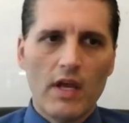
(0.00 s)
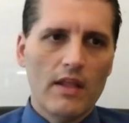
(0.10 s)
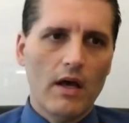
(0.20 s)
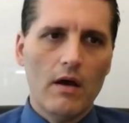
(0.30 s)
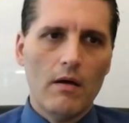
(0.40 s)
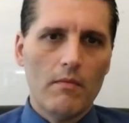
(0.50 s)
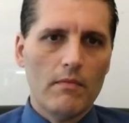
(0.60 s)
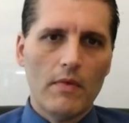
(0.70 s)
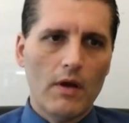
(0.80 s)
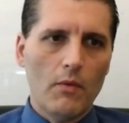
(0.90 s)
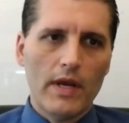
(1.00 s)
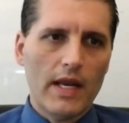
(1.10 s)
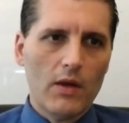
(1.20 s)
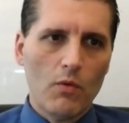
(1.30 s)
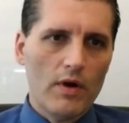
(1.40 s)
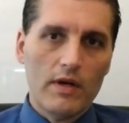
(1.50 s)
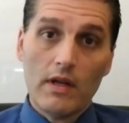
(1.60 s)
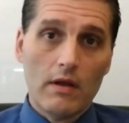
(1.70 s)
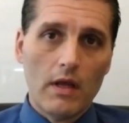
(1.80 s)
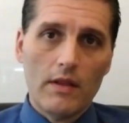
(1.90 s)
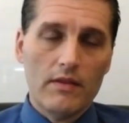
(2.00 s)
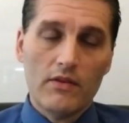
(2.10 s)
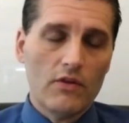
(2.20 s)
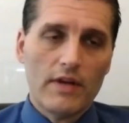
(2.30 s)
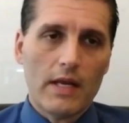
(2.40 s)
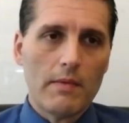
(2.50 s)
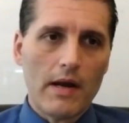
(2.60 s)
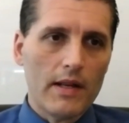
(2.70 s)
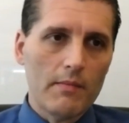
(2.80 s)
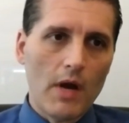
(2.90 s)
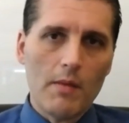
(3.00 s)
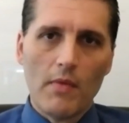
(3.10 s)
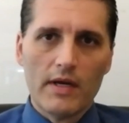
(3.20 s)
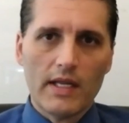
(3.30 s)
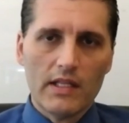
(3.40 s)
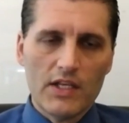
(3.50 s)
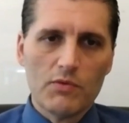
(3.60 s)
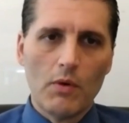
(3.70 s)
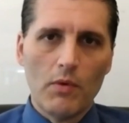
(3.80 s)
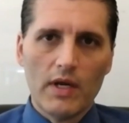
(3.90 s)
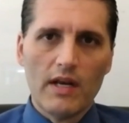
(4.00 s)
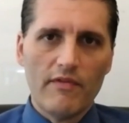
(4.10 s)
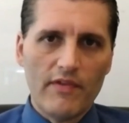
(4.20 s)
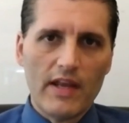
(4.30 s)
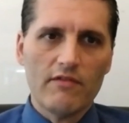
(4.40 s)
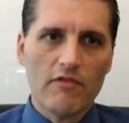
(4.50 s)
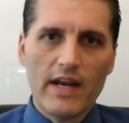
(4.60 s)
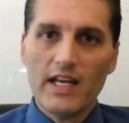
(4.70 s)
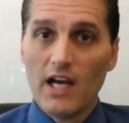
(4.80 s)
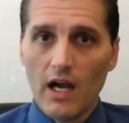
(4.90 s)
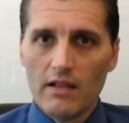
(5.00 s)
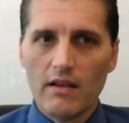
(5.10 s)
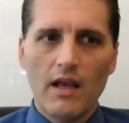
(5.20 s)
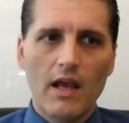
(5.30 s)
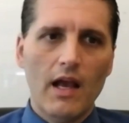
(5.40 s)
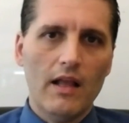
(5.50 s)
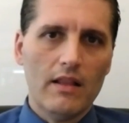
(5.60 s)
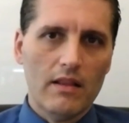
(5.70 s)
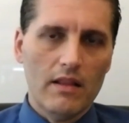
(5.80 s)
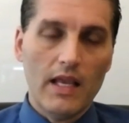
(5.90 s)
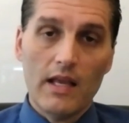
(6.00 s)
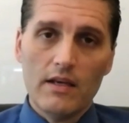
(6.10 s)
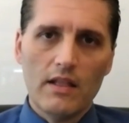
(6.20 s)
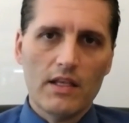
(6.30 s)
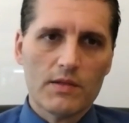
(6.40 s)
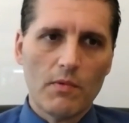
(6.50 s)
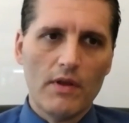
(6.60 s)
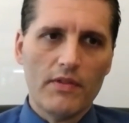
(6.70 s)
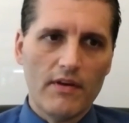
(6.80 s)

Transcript: Um, we're getting one there's no doubt about it. In my mind, at least, we will get a Fed rate cut at the end of this month, their